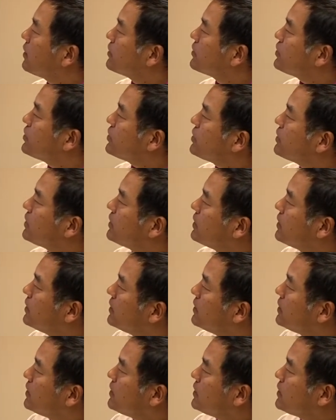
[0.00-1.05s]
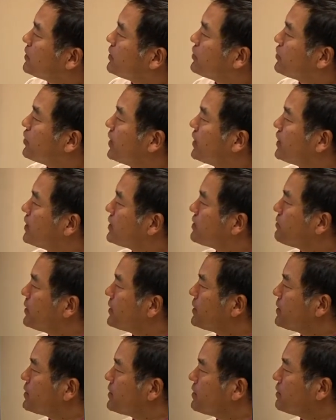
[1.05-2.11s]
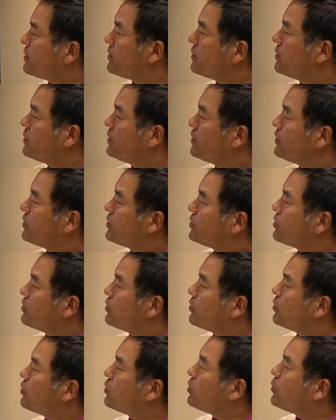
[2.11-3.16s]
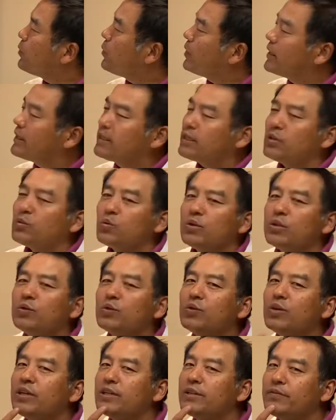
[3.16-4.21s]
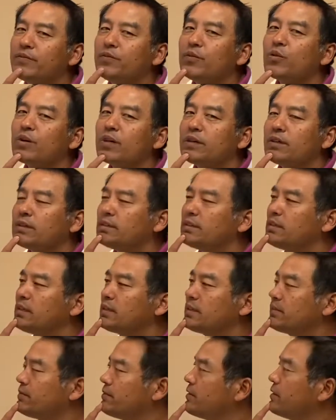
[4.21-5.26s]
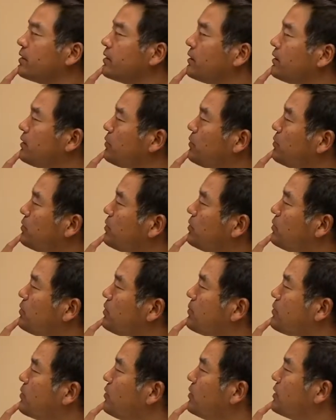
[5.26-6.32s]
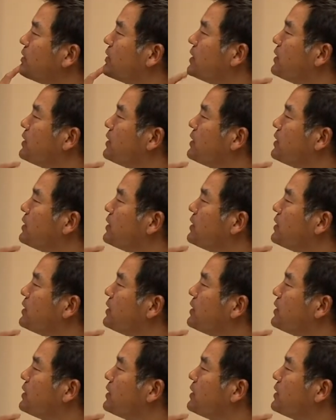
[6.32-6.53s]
qi in Chinese medicine. So local point ring 24. That's a very good one point.